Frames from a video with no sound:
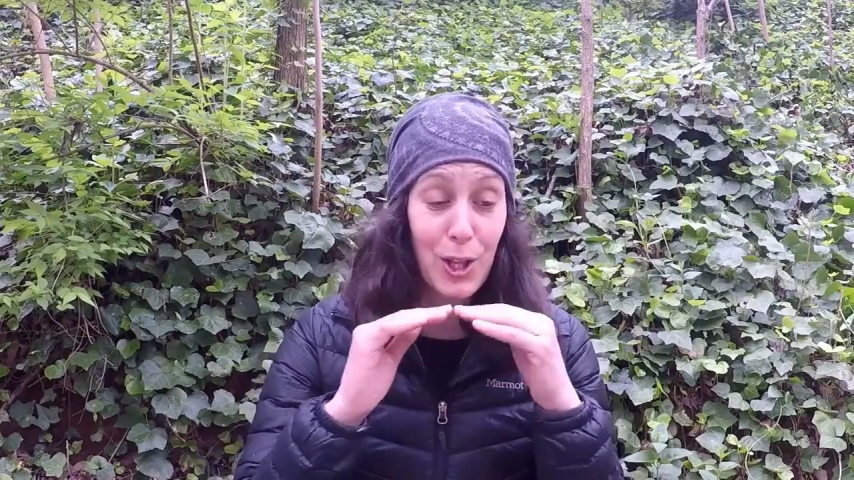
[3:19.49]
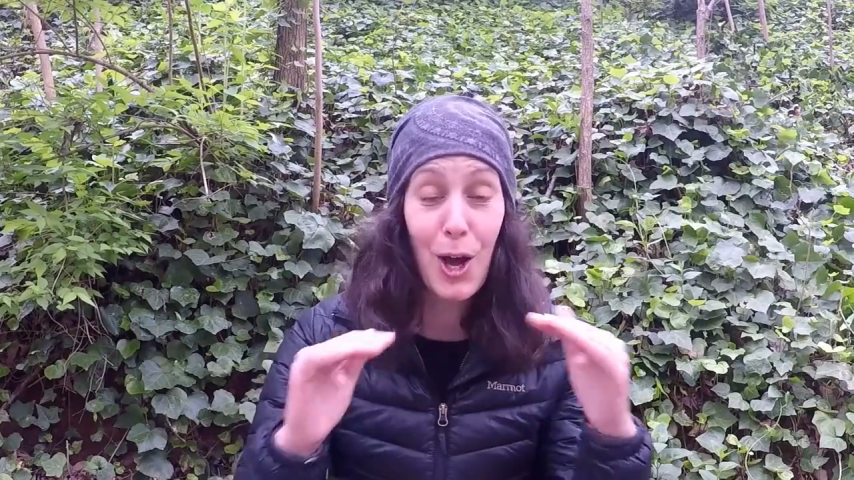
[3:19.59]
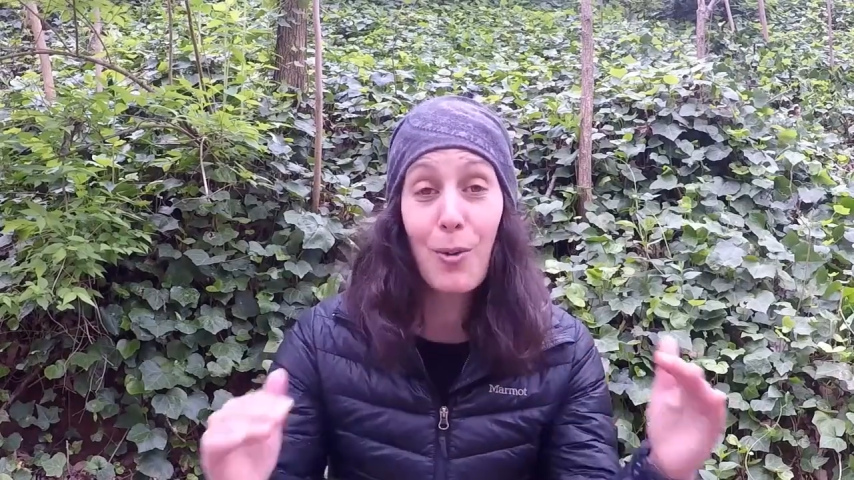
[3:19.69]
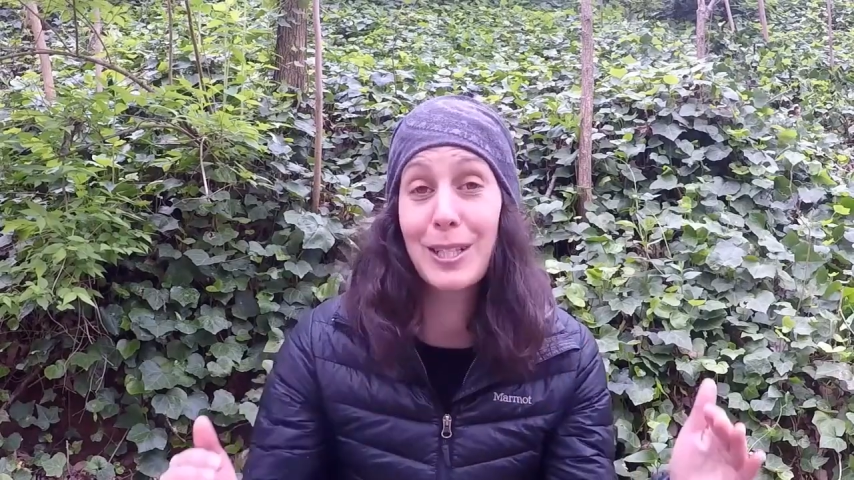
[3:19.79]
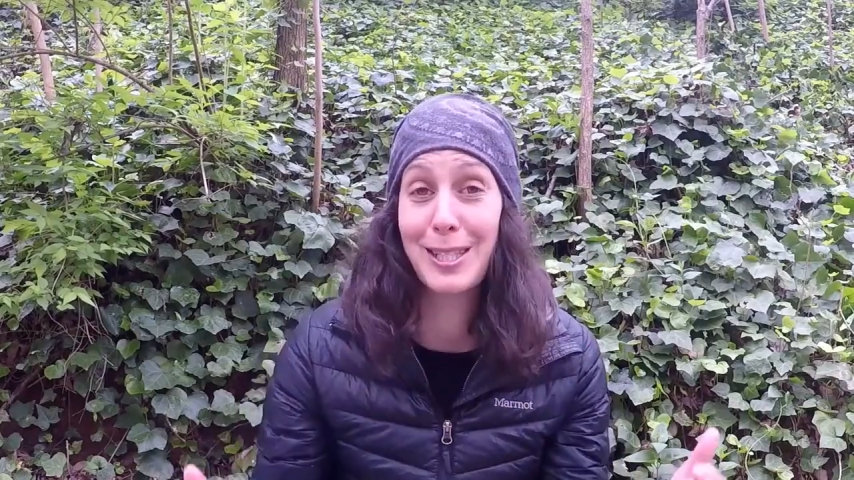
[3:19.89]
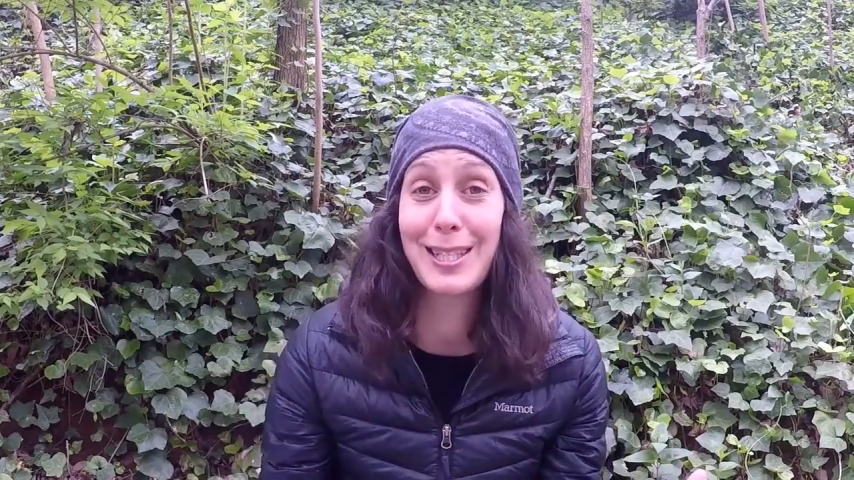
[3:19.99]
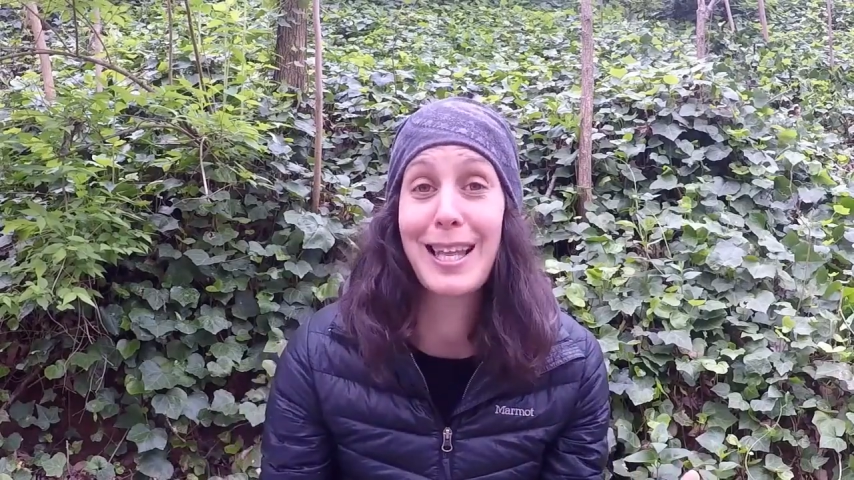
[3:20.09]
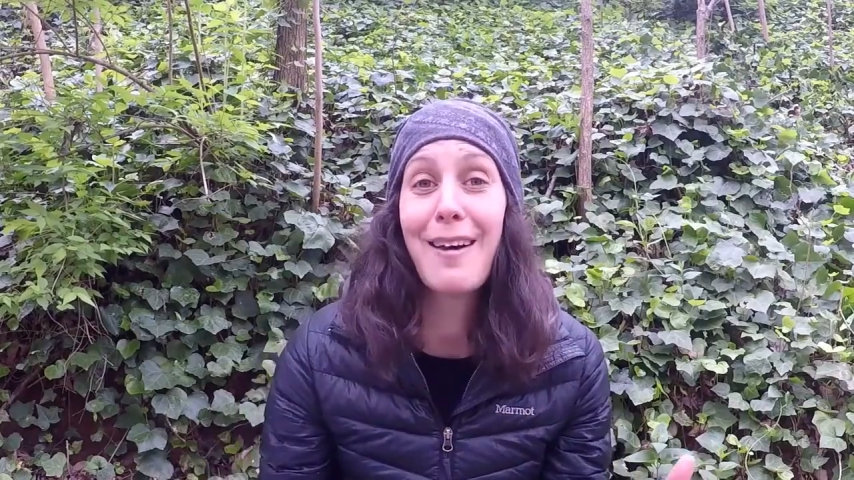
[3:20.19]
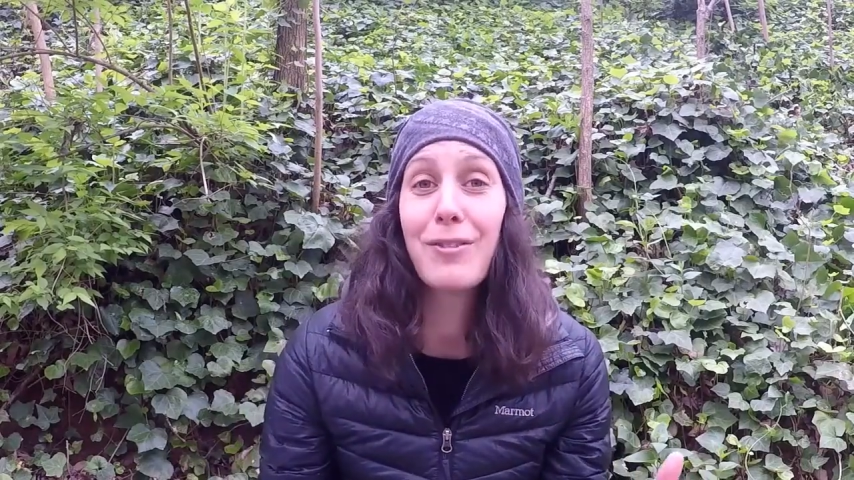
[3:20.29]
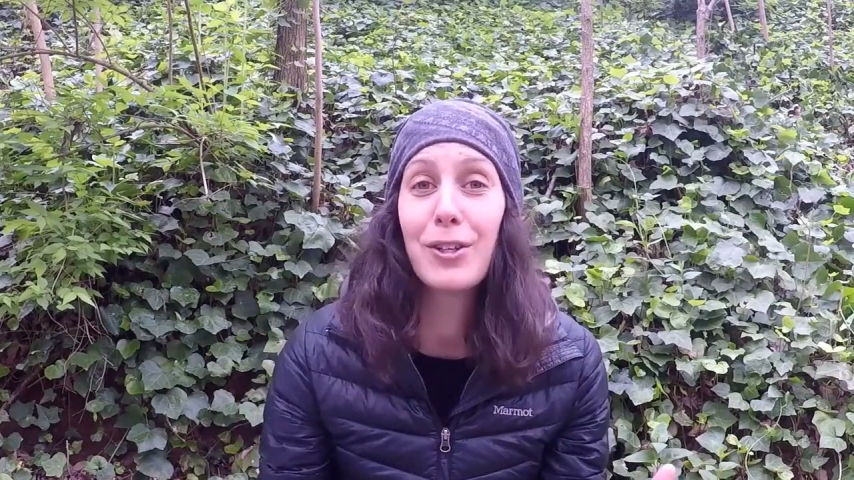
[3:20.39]
lowest
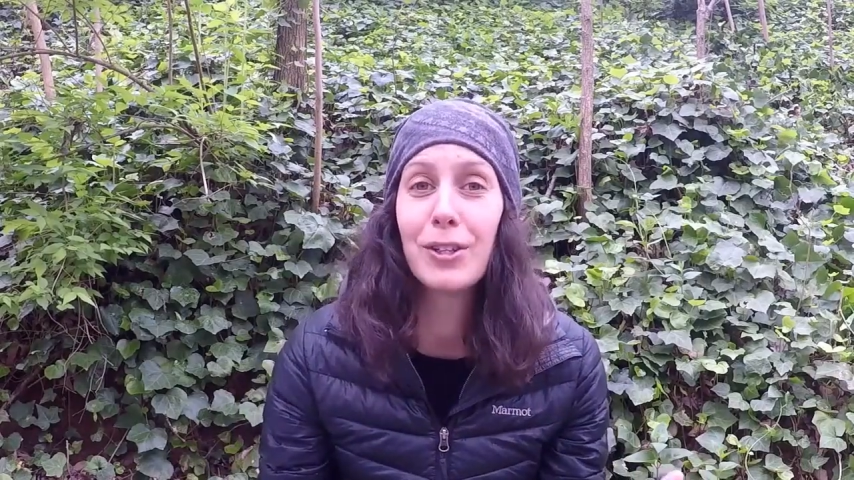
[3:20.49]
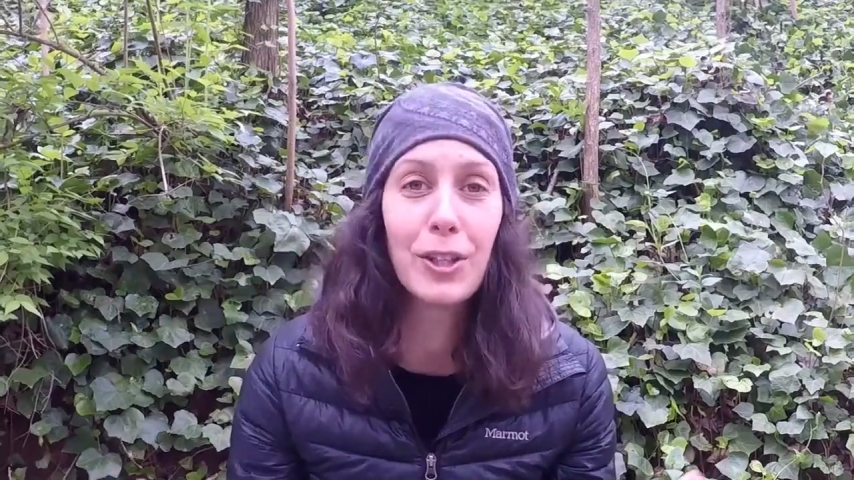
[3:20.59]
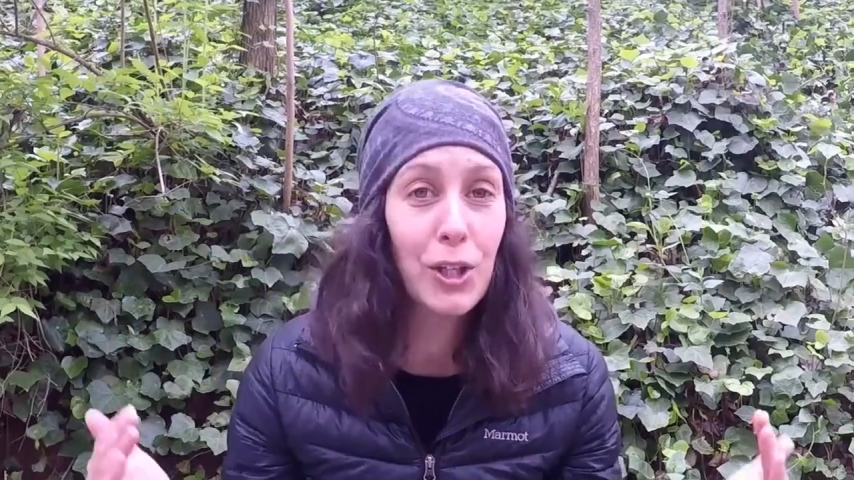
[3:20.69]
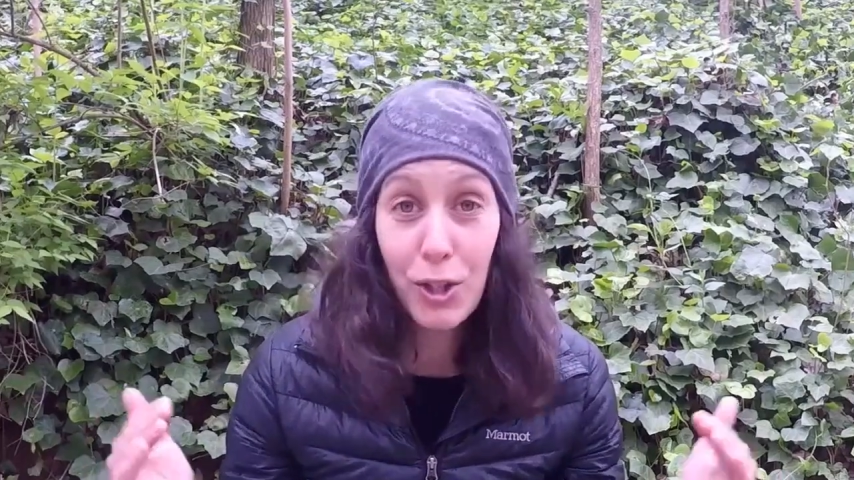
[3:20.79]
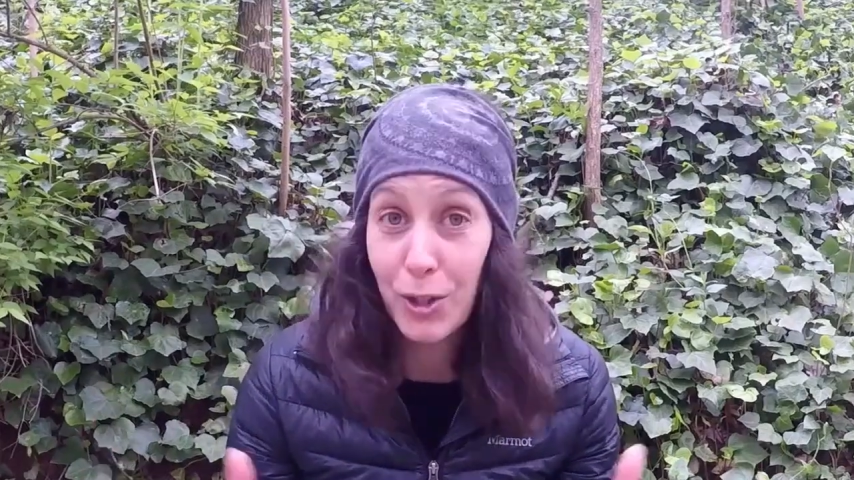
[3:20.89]
level,